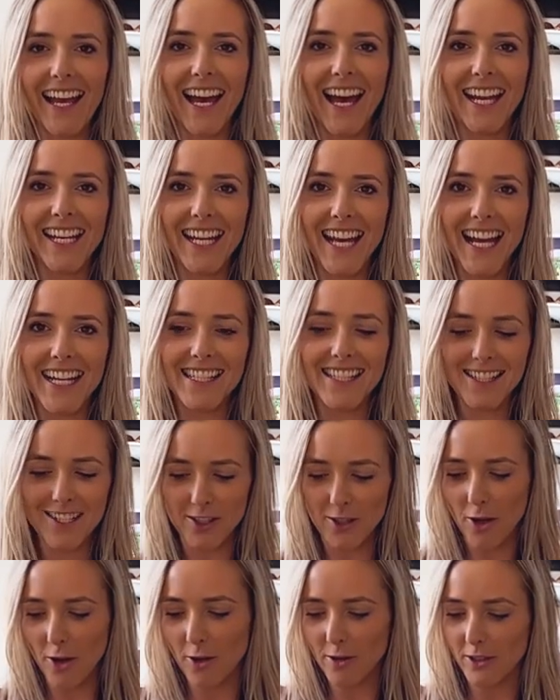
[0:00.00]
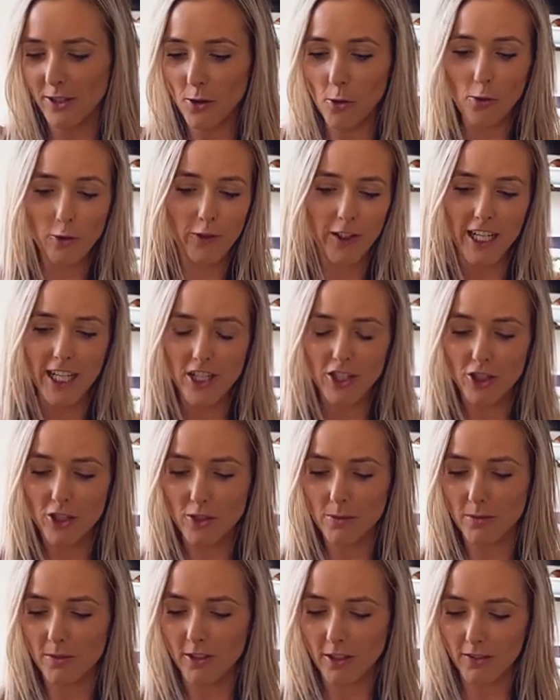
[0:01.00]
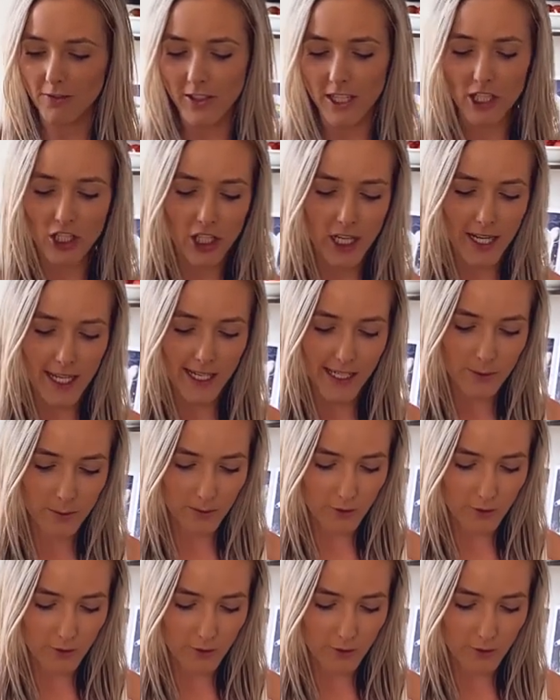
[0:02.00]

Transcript: Hi guys, so all finished. We've got the veggies,